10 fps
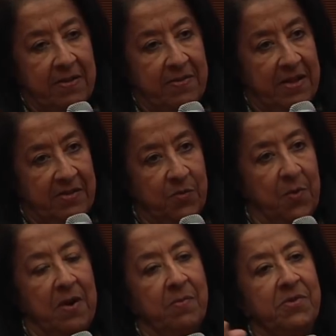that's
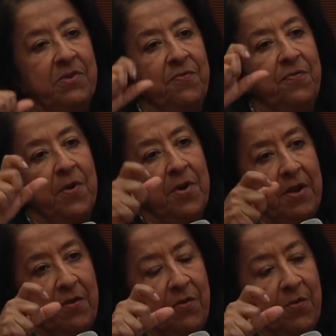what I was
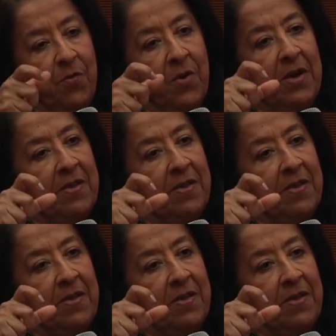referring to.